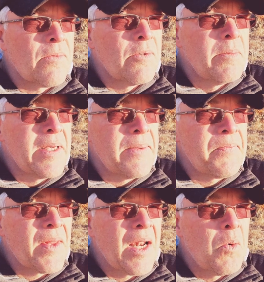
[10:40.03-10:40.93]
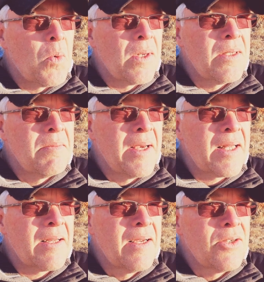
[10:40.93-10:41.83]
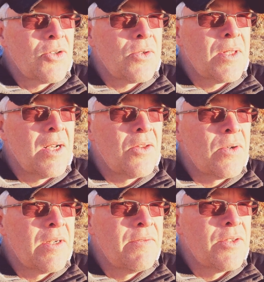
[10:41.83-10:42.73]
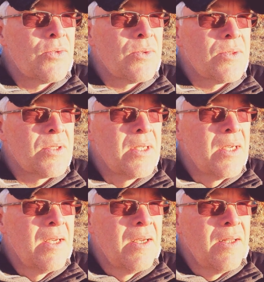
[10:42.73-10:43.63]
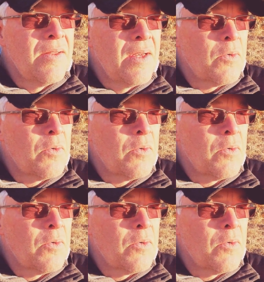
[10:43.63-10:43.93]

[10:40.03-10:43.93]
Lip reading: for me, and I wanted to make sure that other individuals that